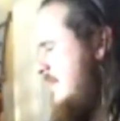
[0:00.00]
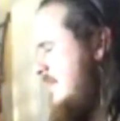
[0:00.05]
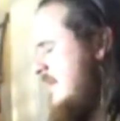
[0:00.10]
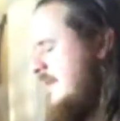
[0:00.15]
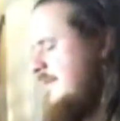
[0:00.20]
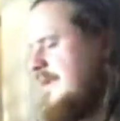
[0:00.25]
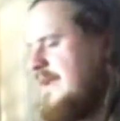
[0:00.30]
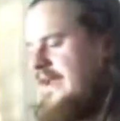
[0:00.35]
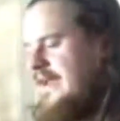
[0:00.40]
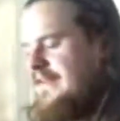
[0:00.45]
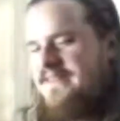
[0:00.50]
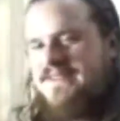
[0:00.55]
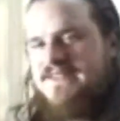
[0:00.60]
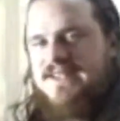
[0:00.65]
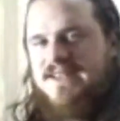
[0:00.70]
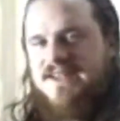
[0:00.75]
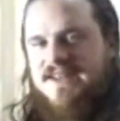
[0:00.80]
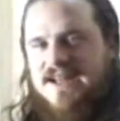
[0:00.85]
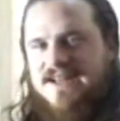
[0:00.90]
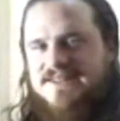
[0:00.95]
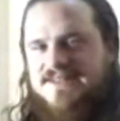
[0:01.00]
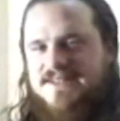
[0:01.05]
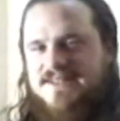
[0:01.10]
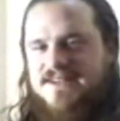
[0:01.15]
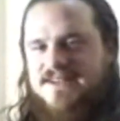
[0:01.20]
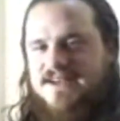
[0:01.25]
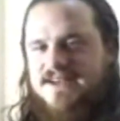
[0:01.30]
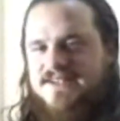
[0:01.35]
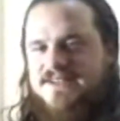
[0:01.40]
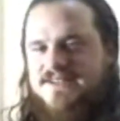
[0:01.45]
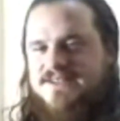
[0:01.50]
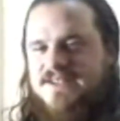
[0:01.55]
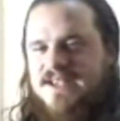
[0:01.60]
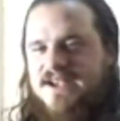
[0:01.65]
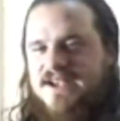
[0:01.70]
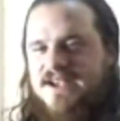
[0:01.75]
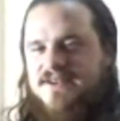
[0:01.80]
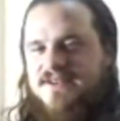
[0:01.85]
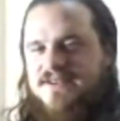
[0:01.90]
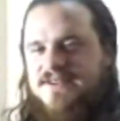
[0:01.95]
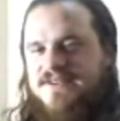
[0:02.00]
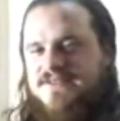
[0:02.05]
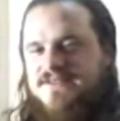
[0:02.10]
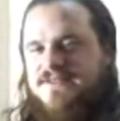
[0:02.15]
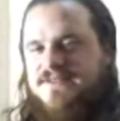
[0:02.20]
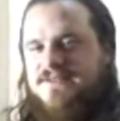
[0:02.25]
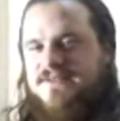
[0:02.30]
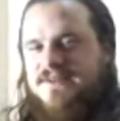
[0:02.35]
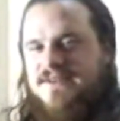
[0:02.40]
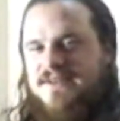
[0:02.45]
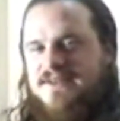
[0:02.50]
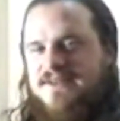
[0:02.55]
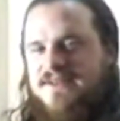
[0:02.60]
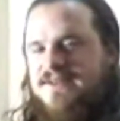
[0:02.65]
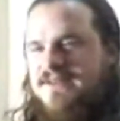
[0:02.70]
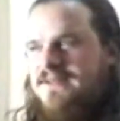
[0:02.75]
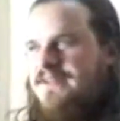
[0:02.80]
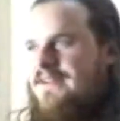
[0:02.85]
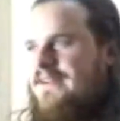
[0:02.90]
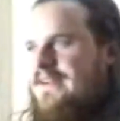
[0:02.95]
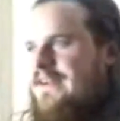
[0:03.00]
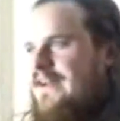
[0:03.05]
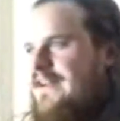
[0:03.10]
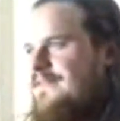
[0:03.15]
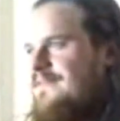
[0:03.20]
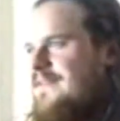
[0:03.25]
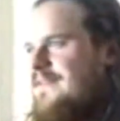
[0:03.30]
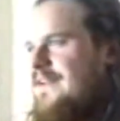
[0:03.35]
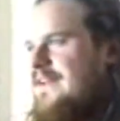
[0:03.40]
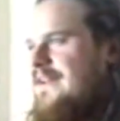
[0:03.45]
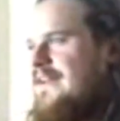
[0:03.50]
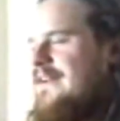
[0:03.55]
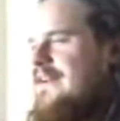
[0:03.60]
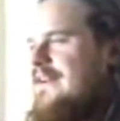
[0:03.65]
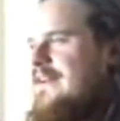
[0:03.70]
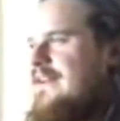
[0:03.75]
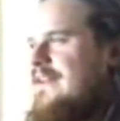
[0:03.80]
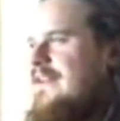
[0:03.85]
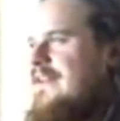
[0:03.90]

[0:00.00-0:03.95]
has a sacredness to it, and kind of like